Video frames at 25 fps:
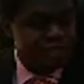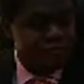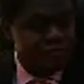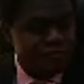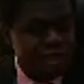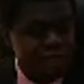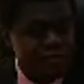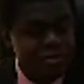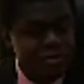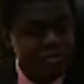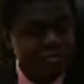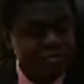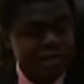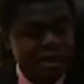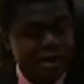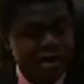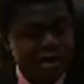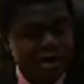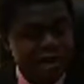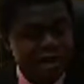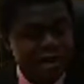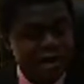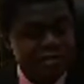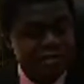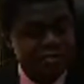very
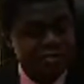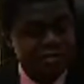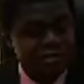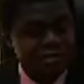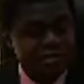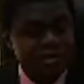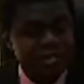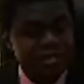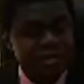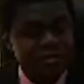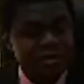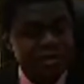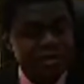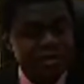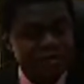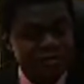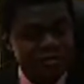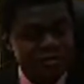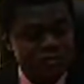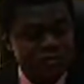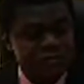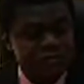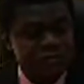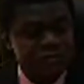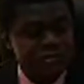paragraphs in the
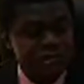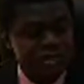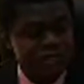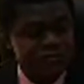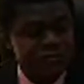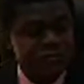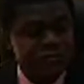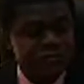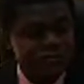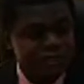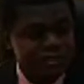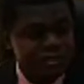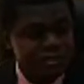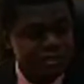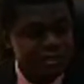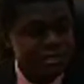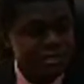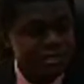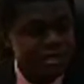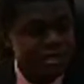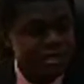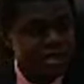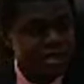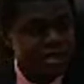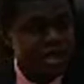manifesto of the C4C,
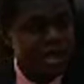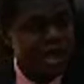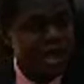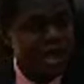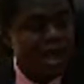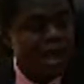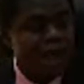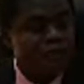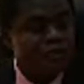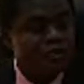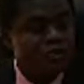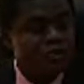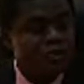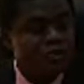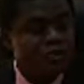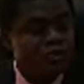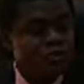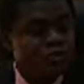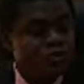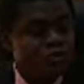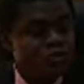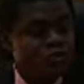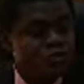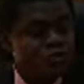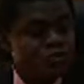and because
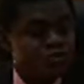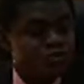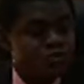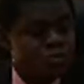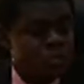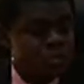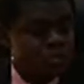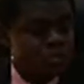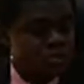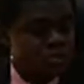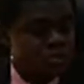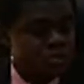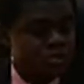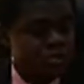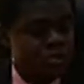we could not